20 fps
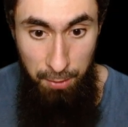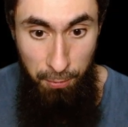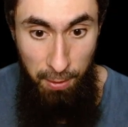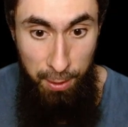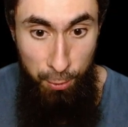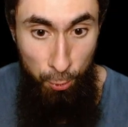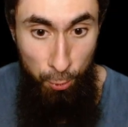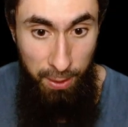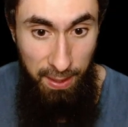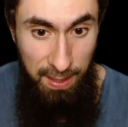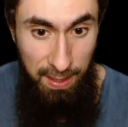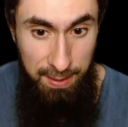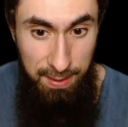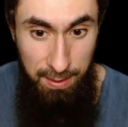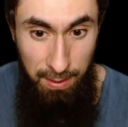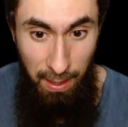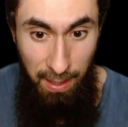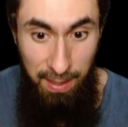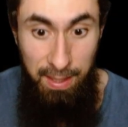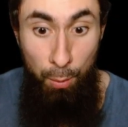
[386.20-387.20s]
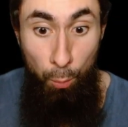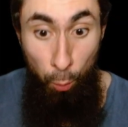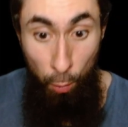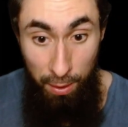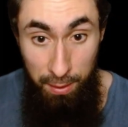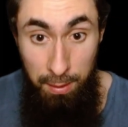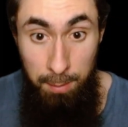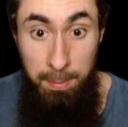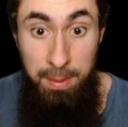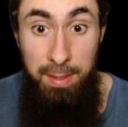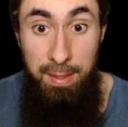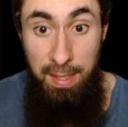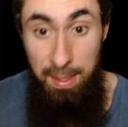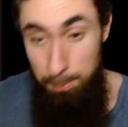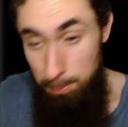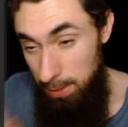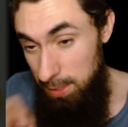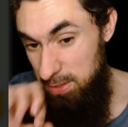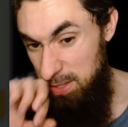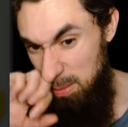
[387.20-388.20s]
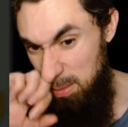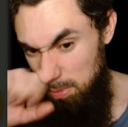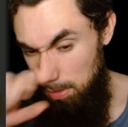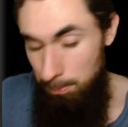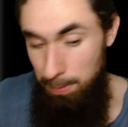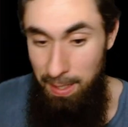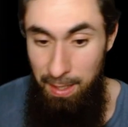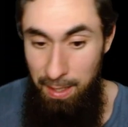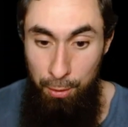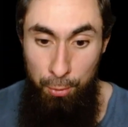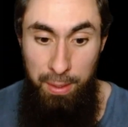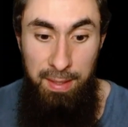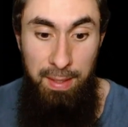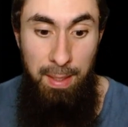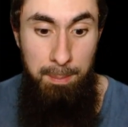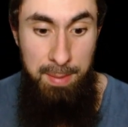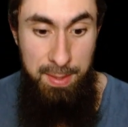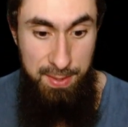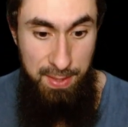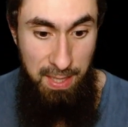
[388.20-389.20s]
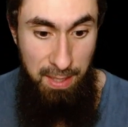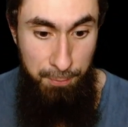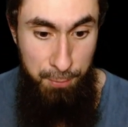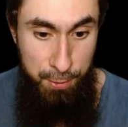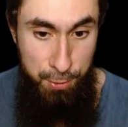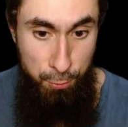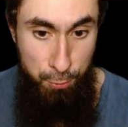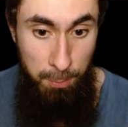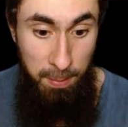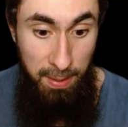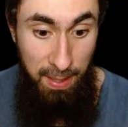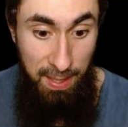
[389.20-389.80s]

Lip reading: I don't get any, I get 1 limited Mage emblem back. Okay, that means I have to sweep an